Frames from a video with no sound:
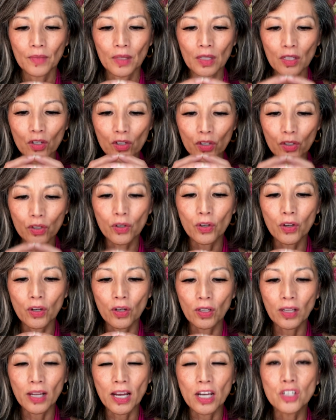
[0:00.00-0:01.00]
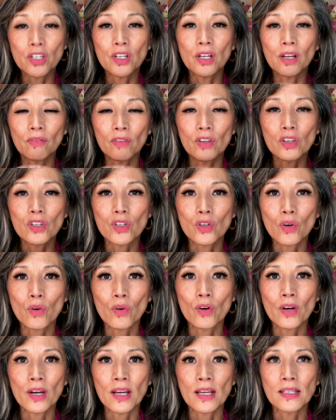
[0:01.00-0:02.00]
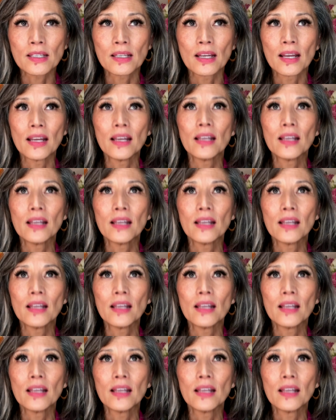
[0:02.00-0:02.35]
The circulation of the stories,